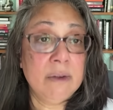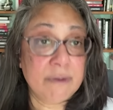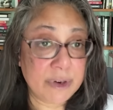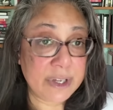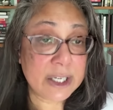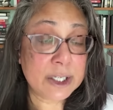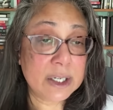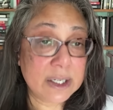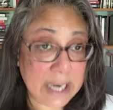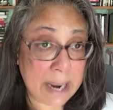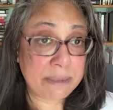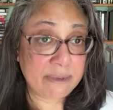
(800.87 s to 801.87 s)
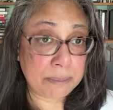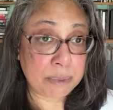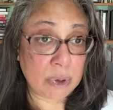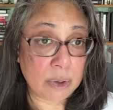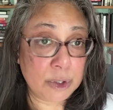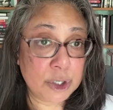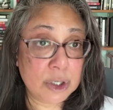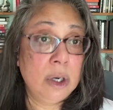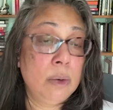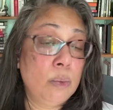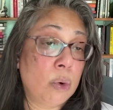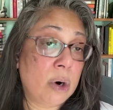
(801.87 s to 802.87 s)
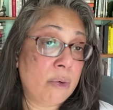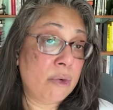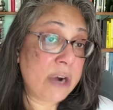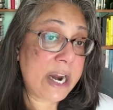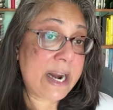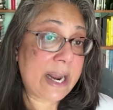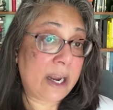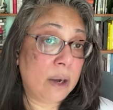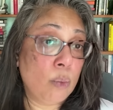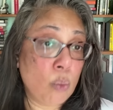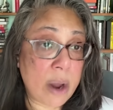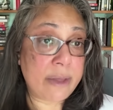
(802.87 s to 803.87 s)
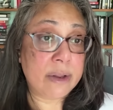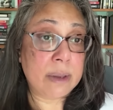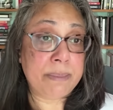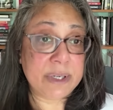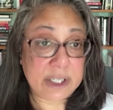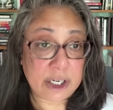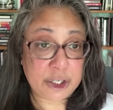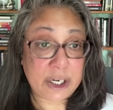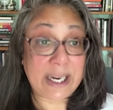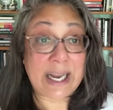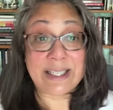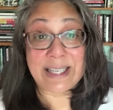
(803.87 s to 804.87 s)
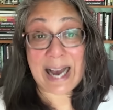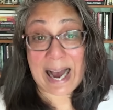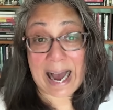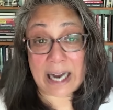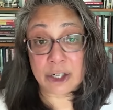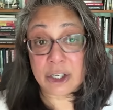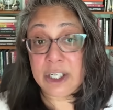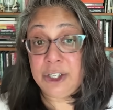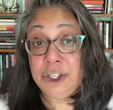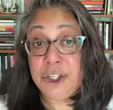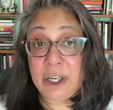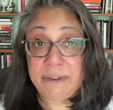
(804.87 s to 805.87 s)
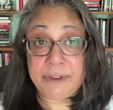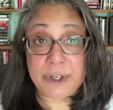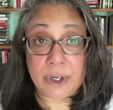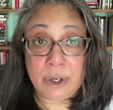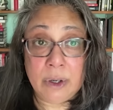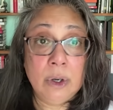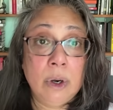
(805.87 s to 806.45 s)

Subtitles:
For this type of approach, we're reading whether the positioning has actually shifted